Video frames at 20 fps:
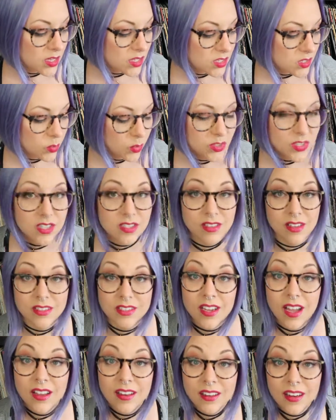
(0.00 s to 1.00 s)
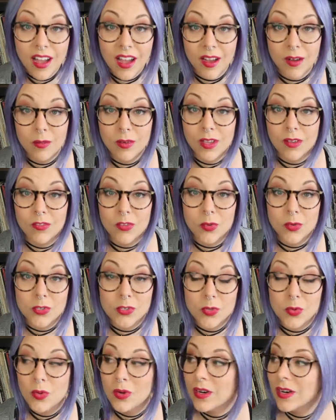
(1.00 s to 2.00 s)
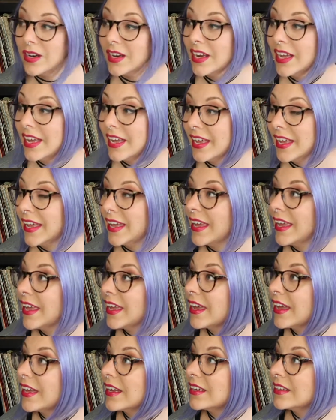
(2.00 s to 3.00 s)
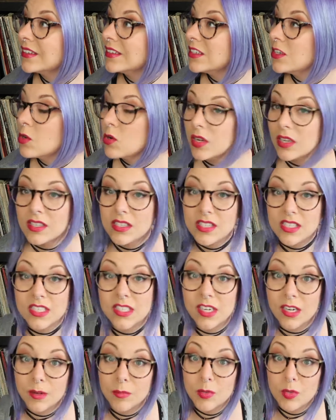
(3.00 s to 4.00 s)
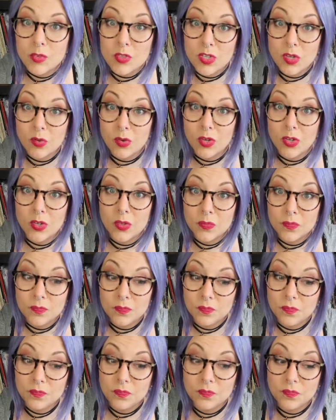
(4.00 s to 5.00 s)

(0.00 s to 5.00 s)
So once it's all done, I will give you a tour and you can see our music room,